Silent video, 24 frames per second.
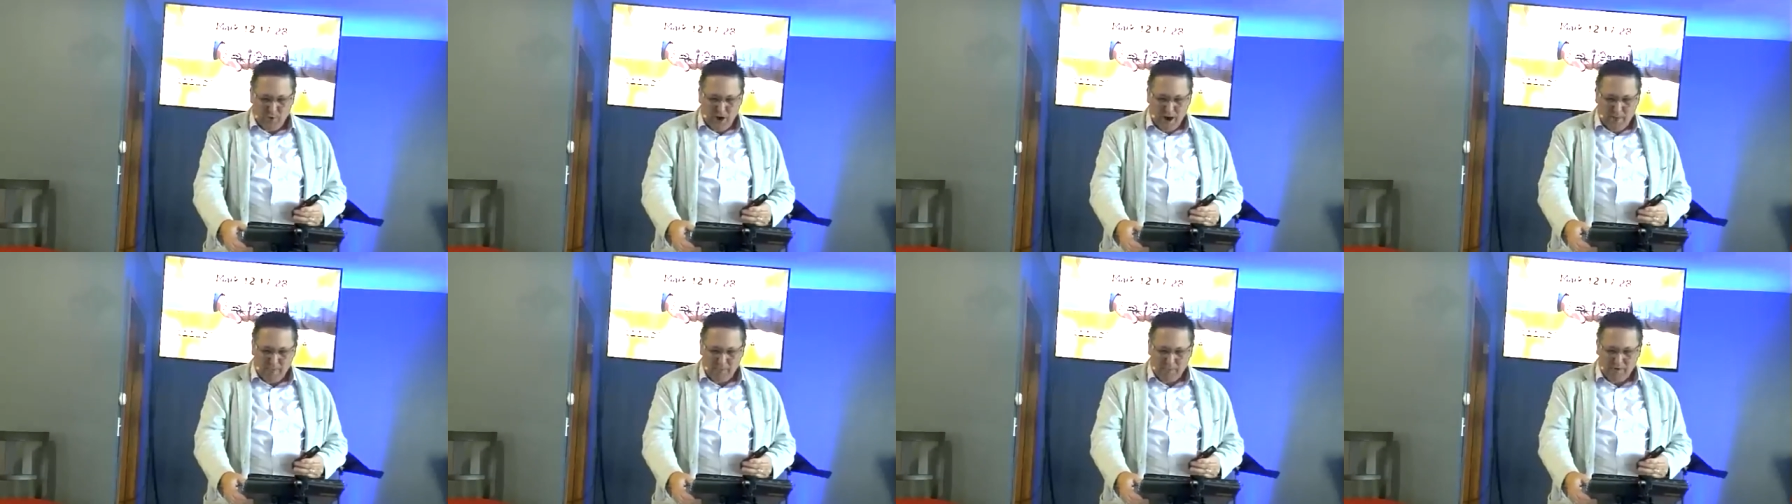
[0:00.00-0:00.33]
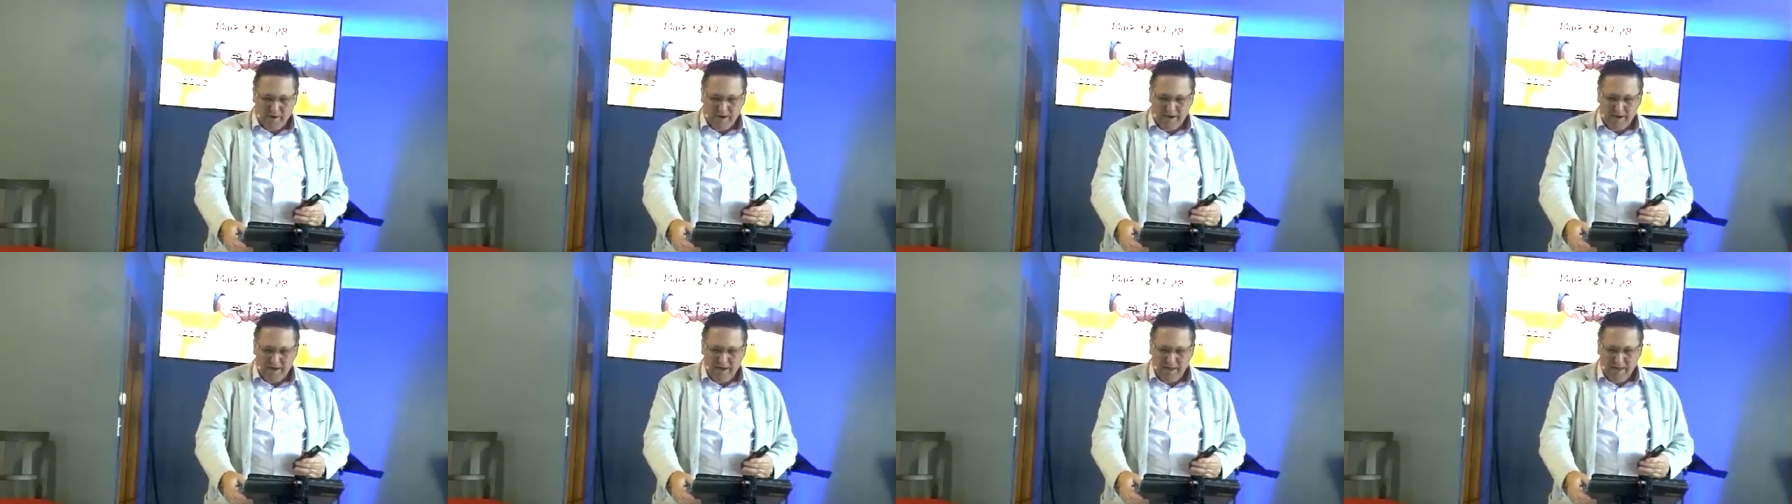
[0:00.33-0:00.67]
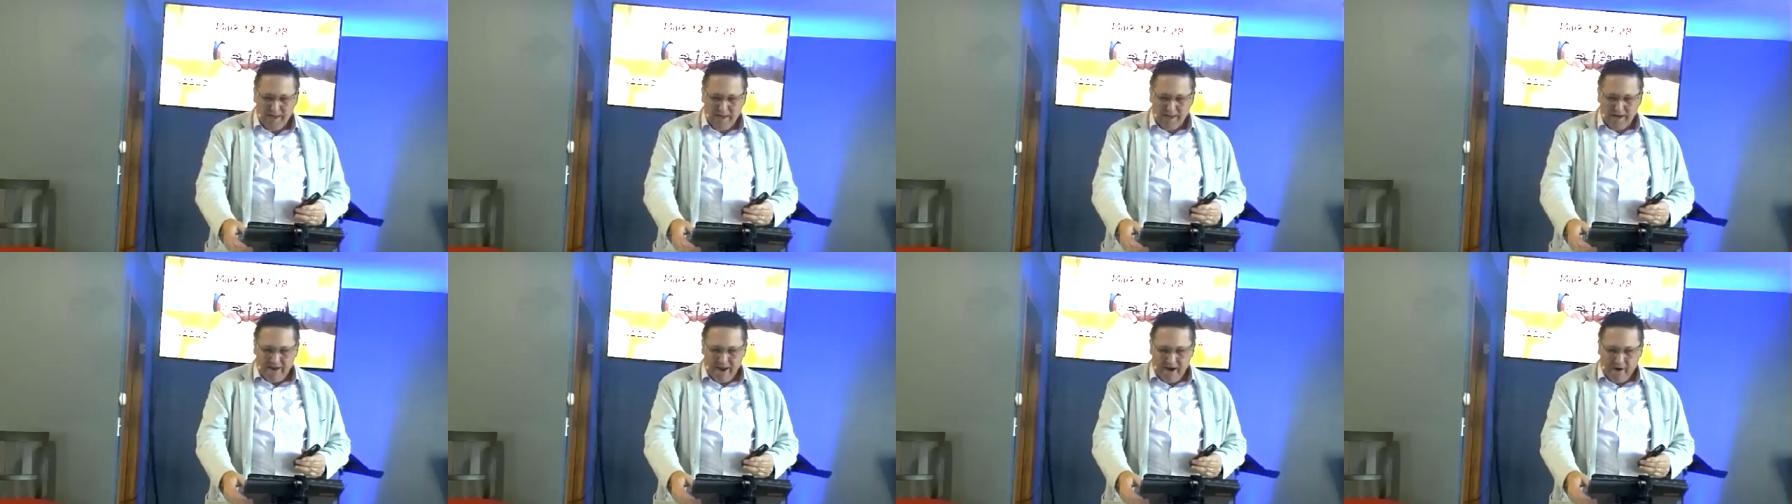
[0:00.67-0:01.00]
property
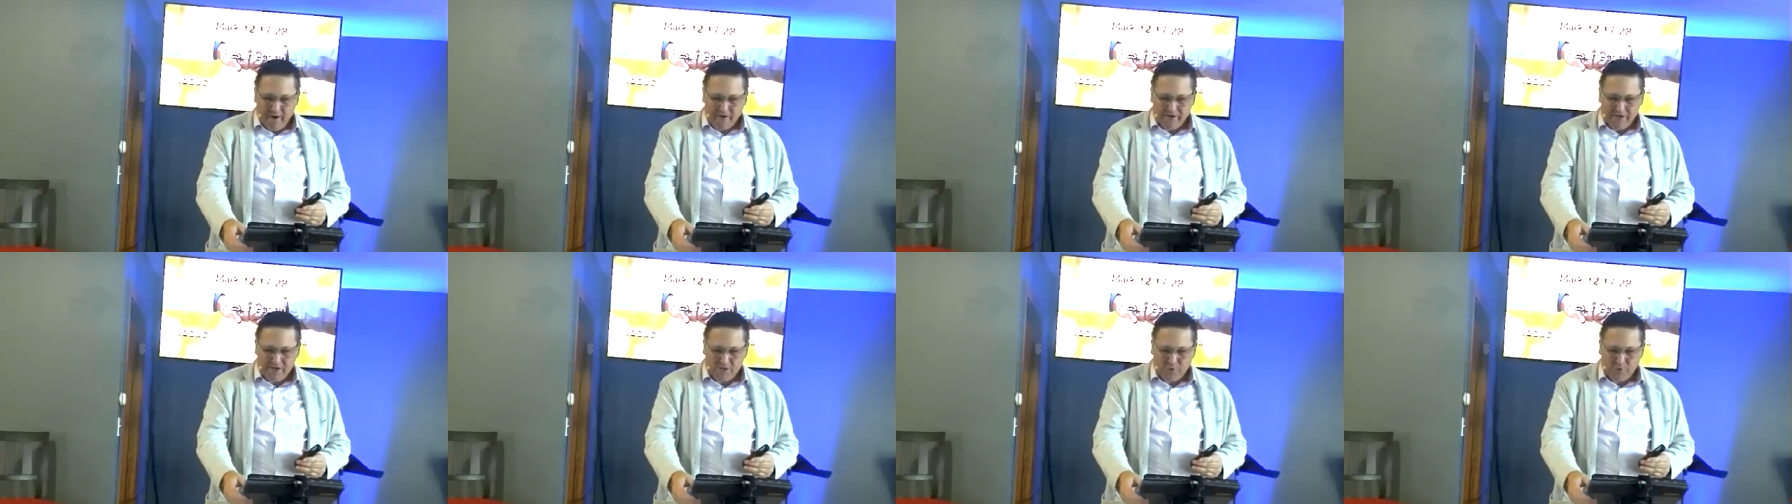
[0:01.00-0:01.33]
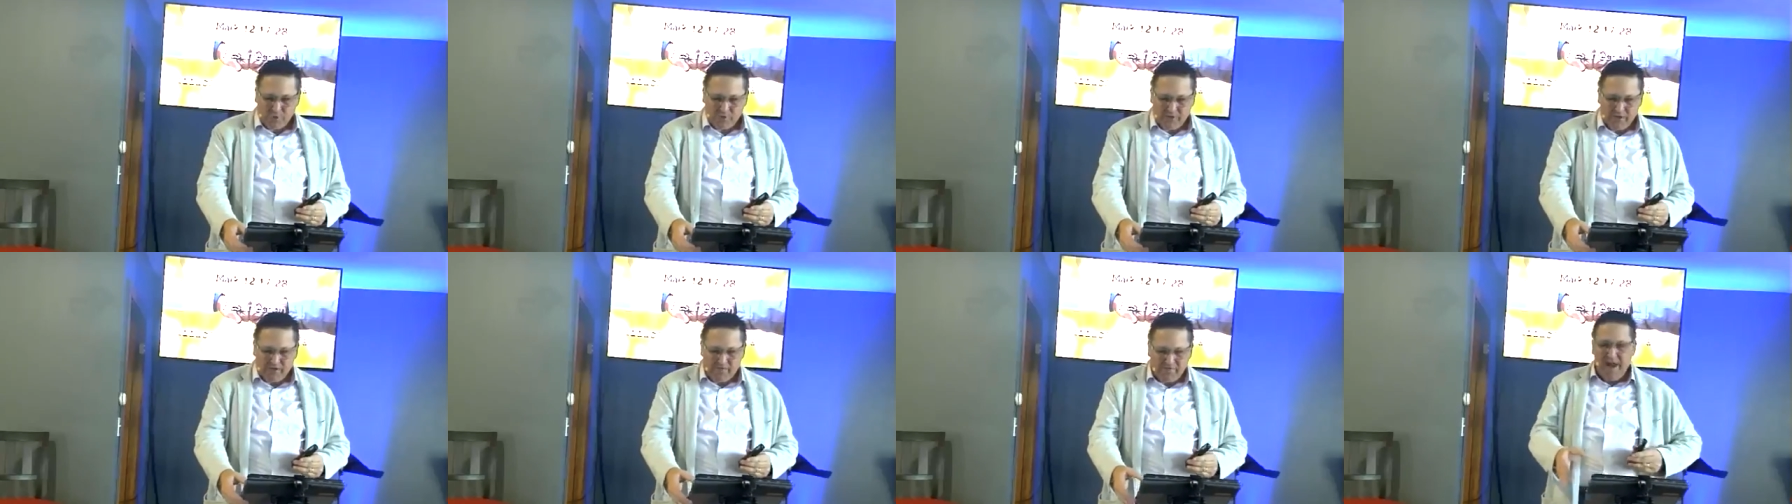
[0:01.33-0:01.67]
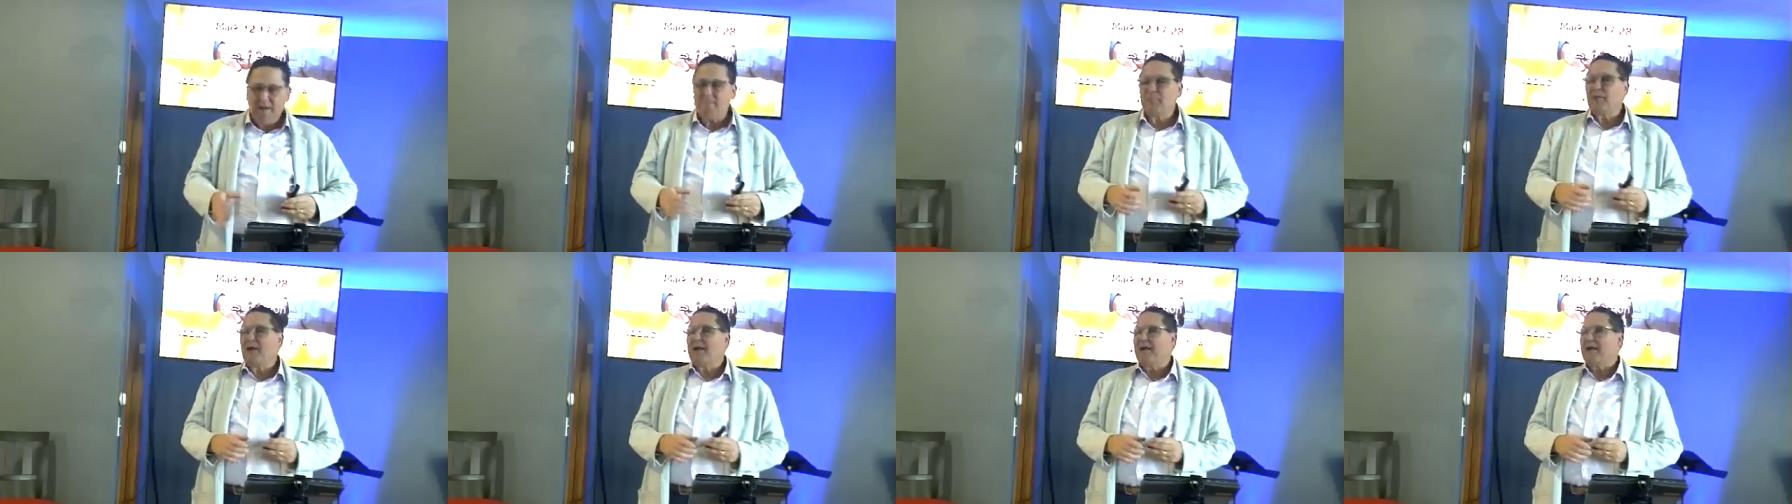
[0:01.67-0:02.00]
inheritance within the
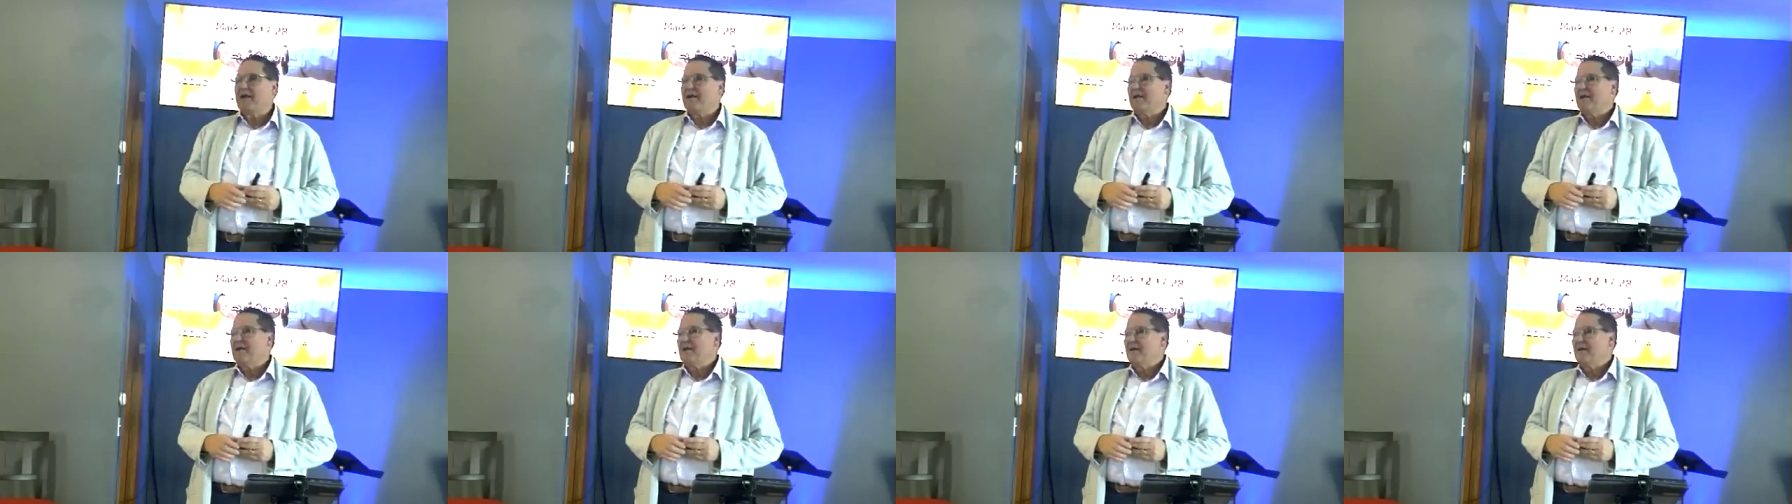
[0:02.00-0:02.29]
family.